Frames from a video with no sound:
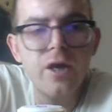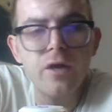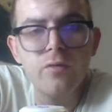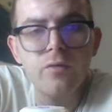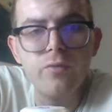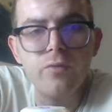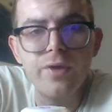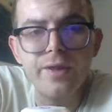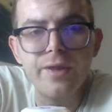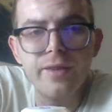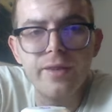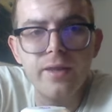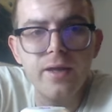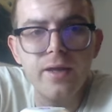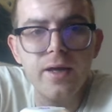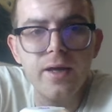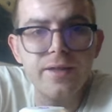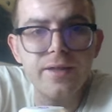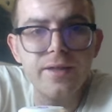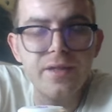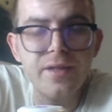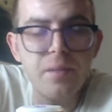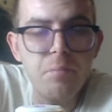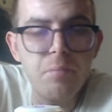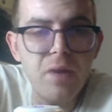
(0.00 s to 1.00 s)
with
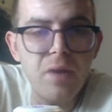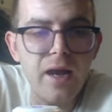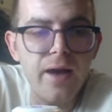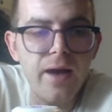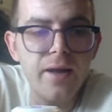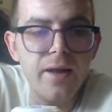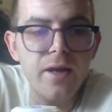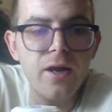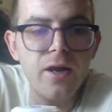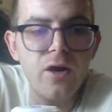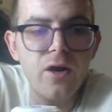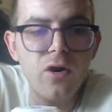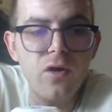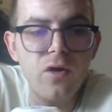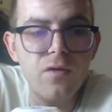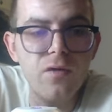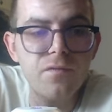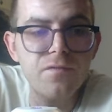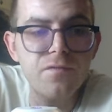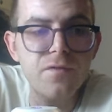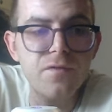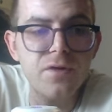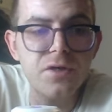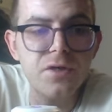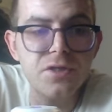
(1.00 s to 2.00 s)
the plan of
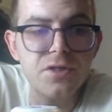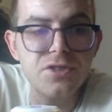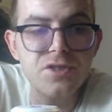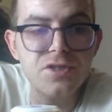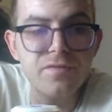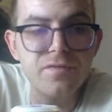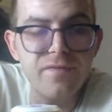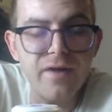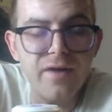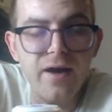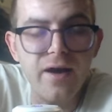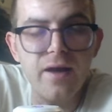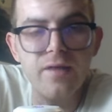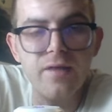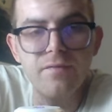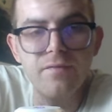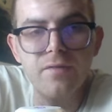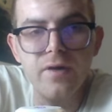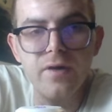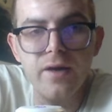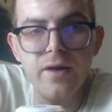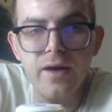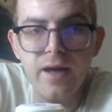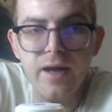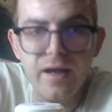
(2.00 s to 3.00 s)
g5,
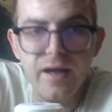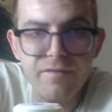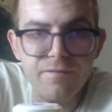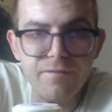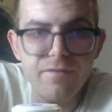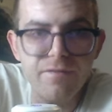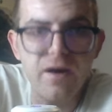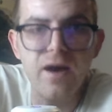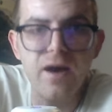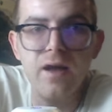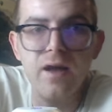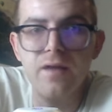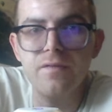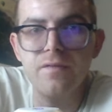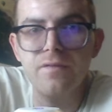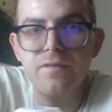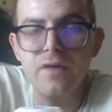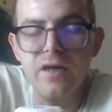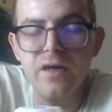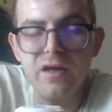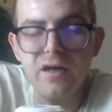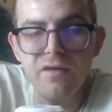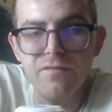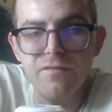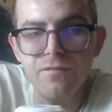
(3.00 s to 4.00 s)

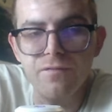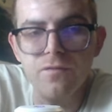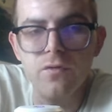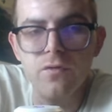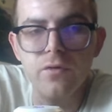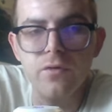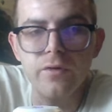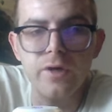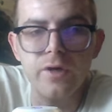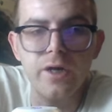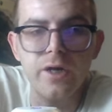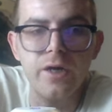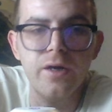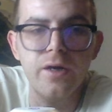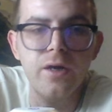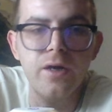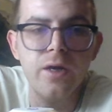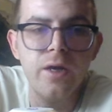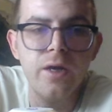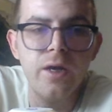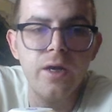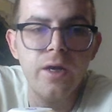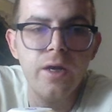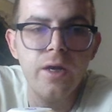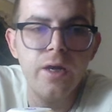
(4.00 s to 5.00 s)
f5, f4
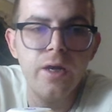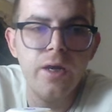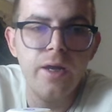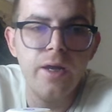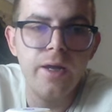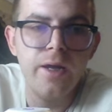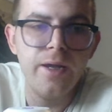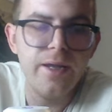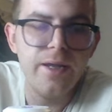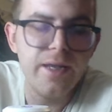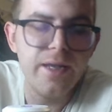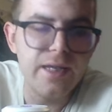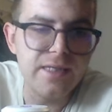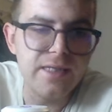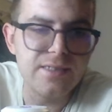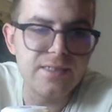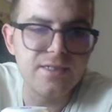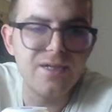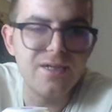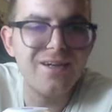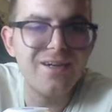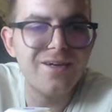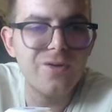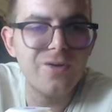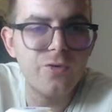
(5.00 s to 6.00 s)
is
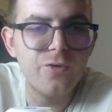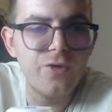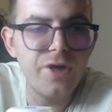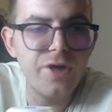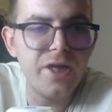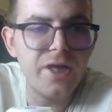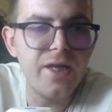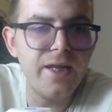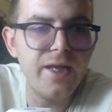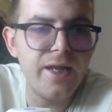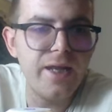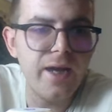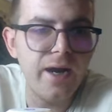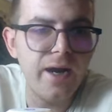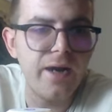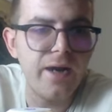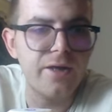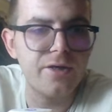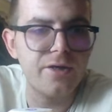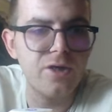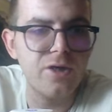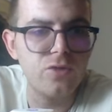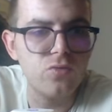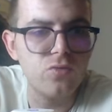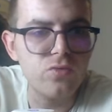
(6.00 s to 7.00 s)
really
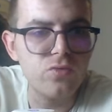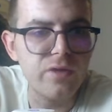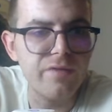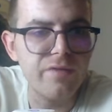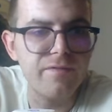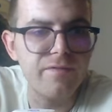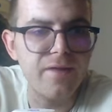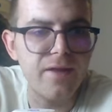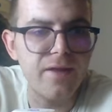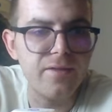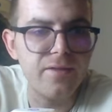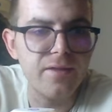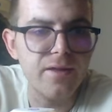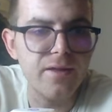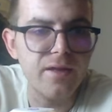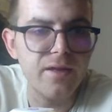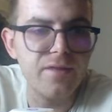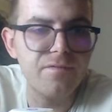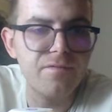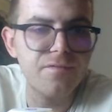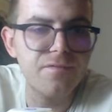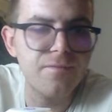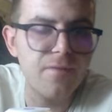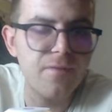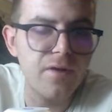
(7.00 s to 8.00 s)
hard to defend.
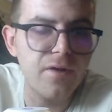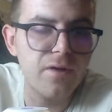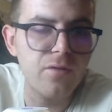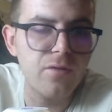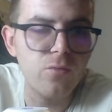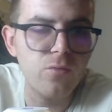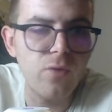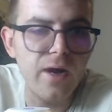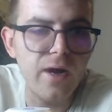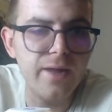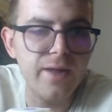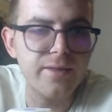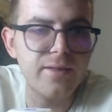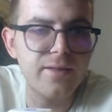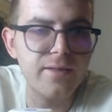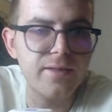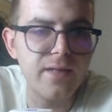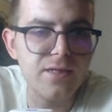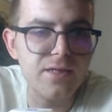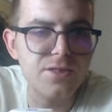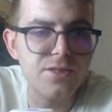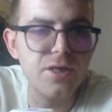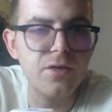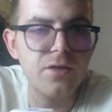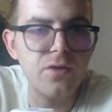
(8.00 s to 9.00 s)
If white
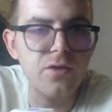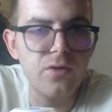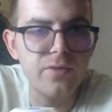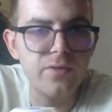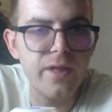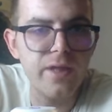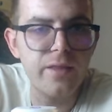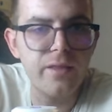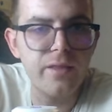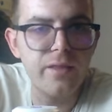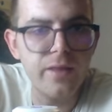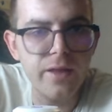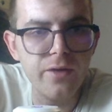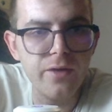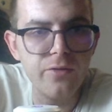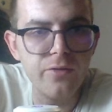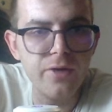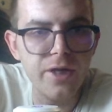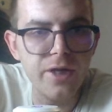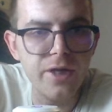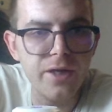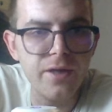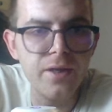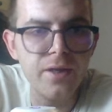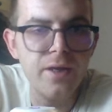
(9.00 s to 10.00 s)
doesn't know the
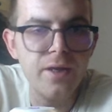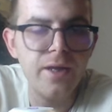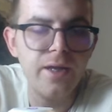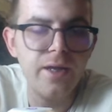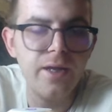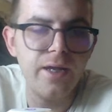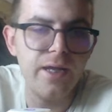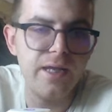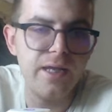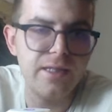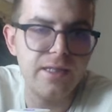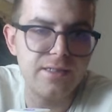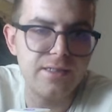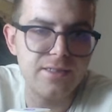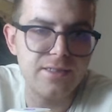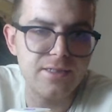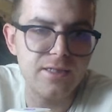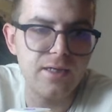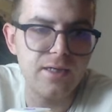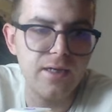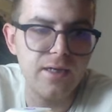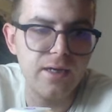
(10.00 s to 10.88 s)
theory, it's